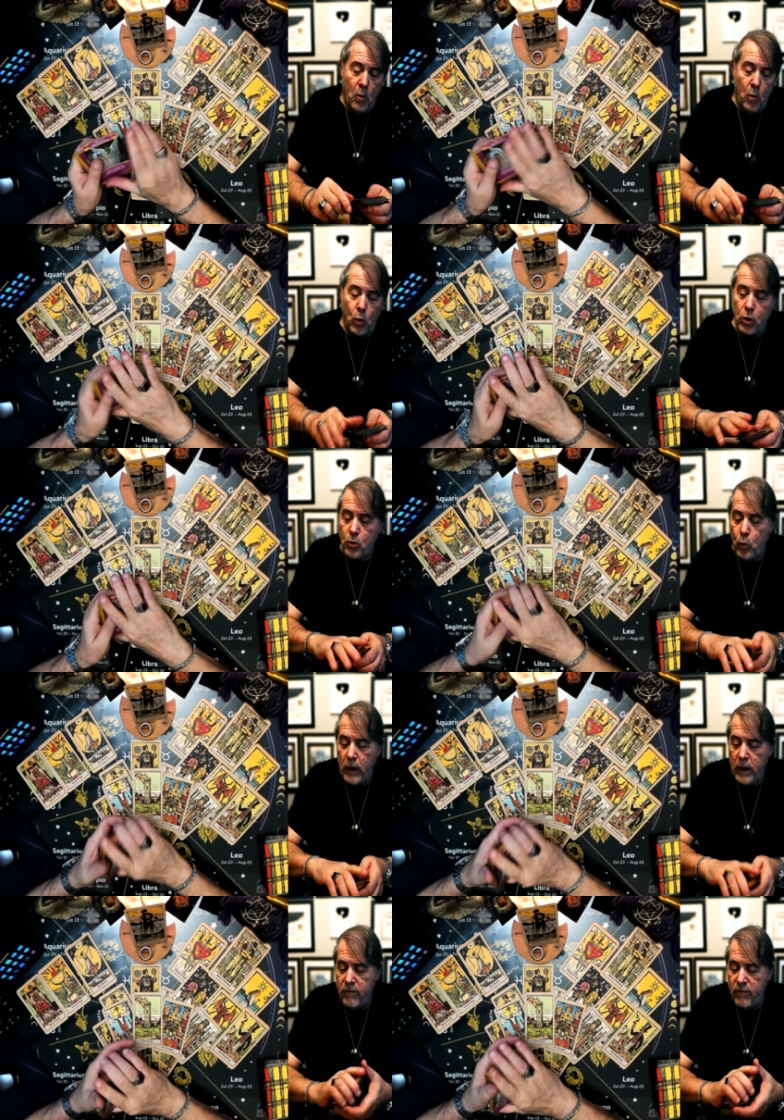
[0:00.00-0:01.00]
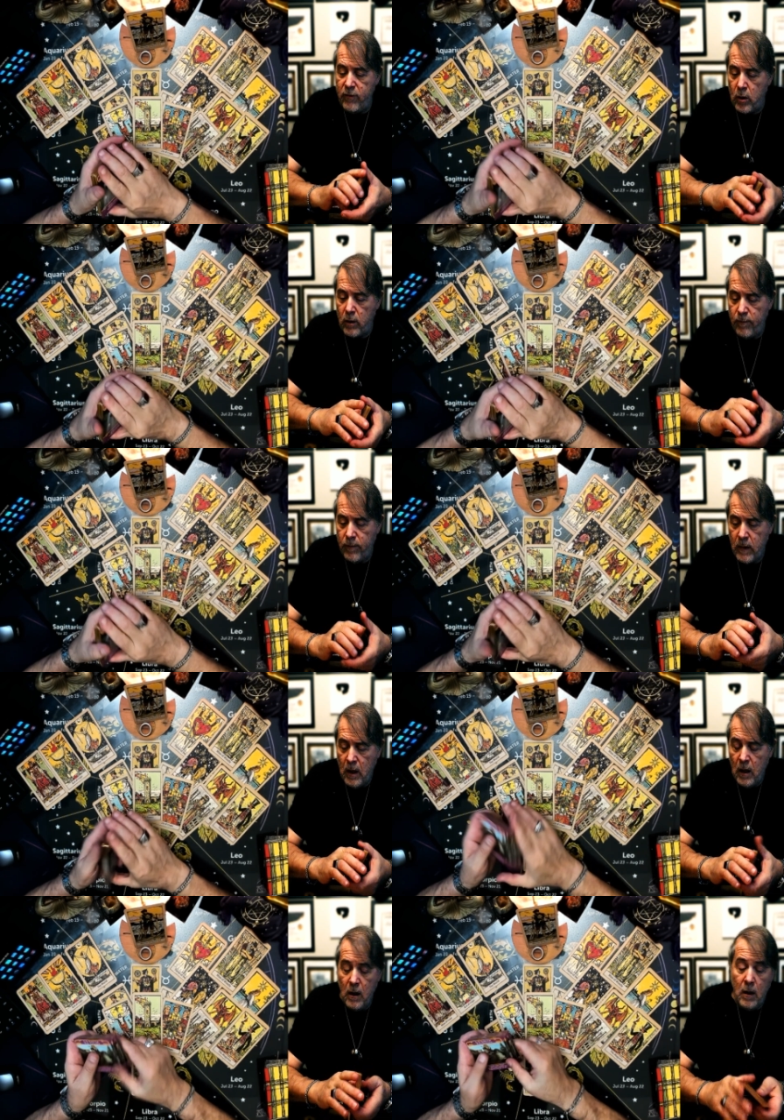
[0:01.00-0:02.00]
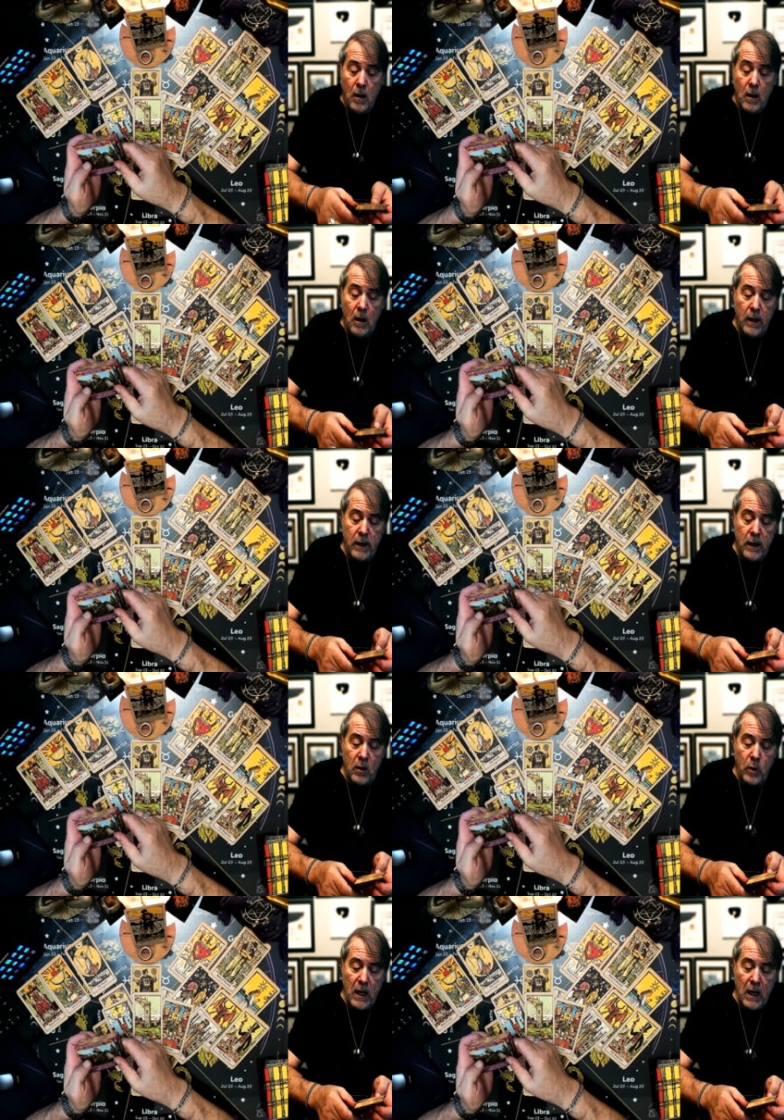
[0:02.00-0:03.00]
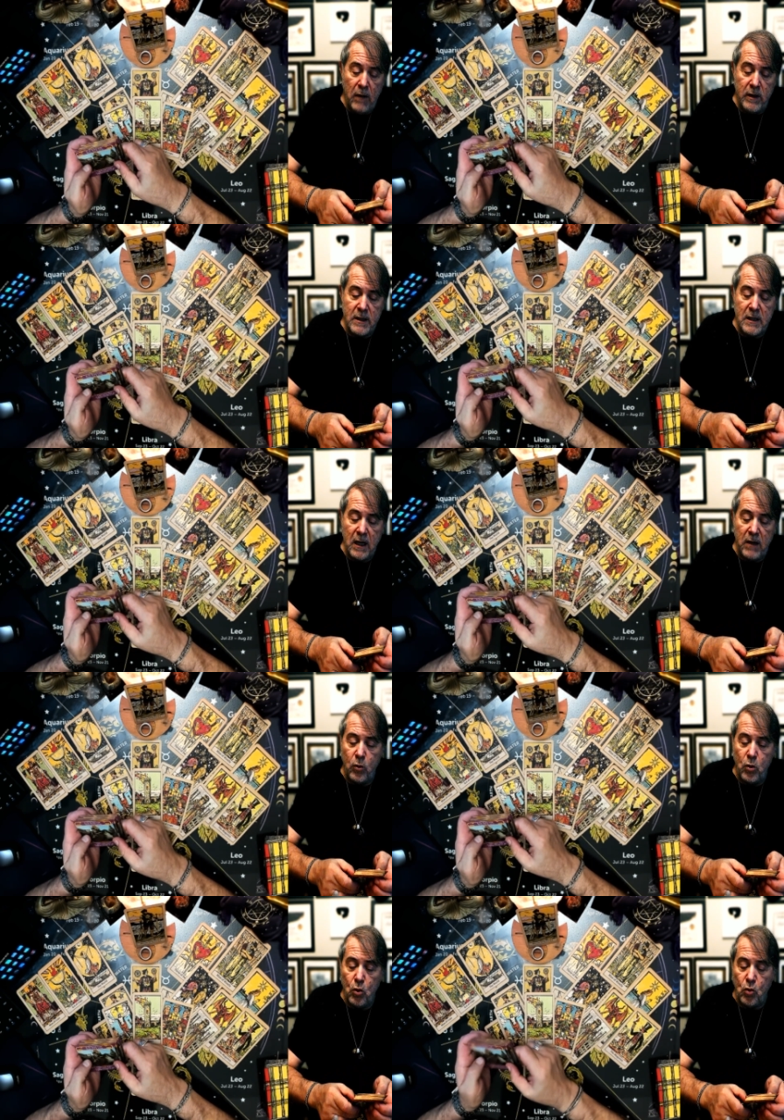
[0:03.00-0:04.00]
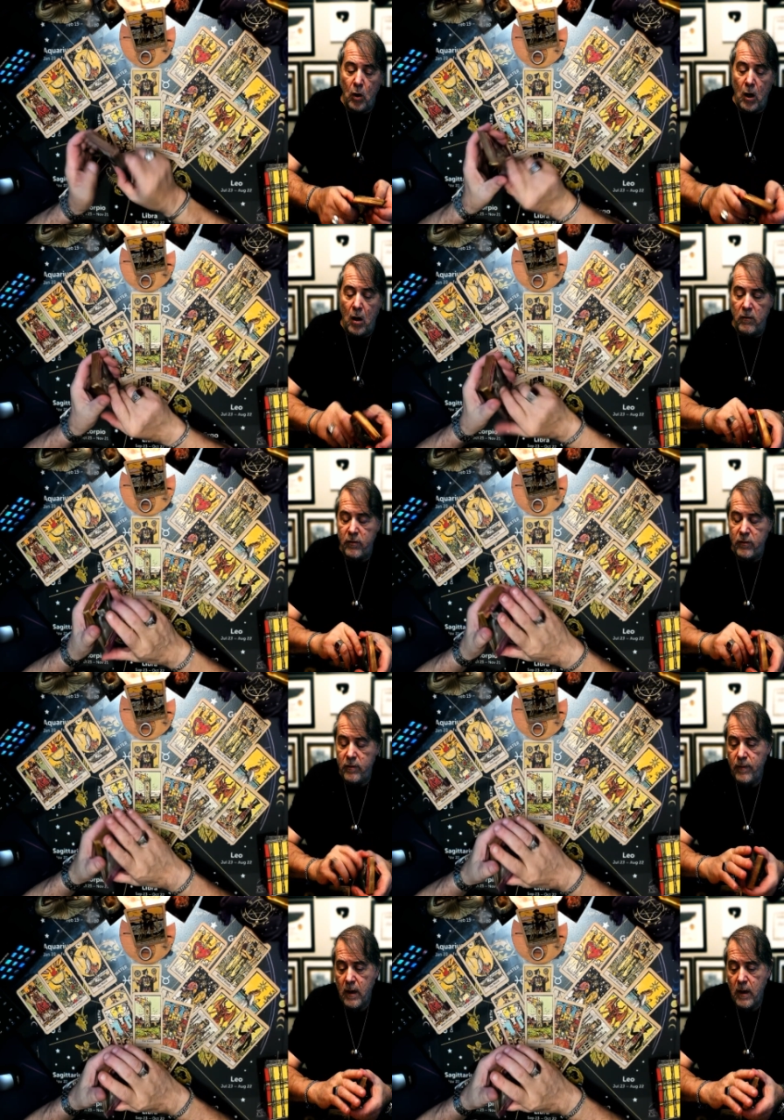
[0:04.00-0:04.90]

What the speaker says: Worth waiting for. And there we have it is safe for you to love.